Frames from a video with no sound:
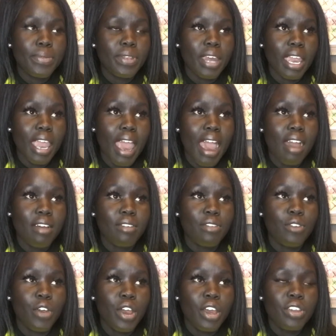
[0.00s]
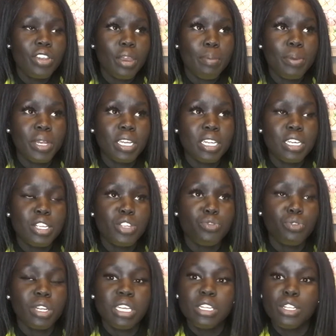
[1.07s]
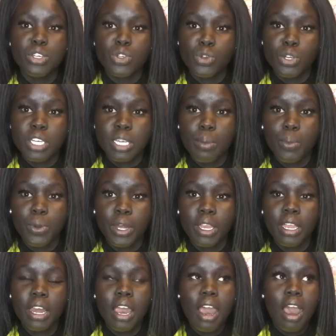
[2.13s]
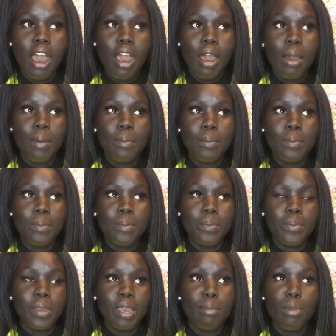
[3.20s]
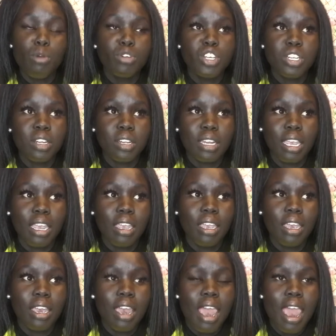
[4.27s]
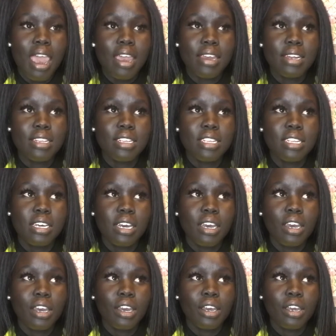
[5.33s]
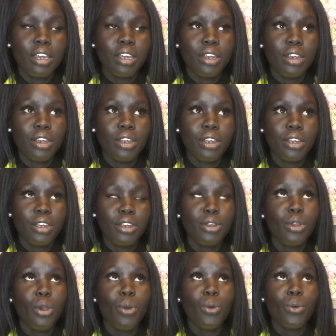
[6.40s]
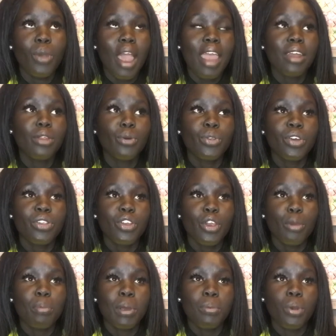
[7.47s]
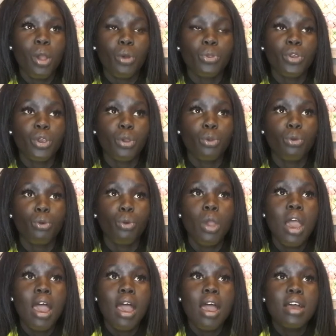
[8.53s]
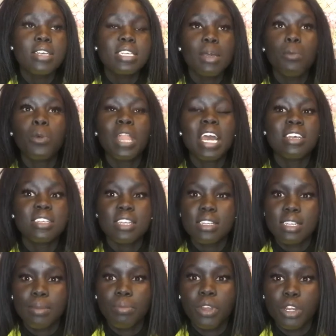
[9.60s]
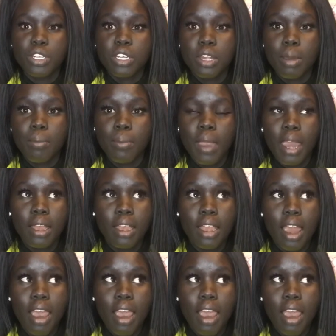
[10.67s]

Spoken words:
They have the ability to really destroy someone emotionally. And you know, I know that there are people out there who someone has said something to them and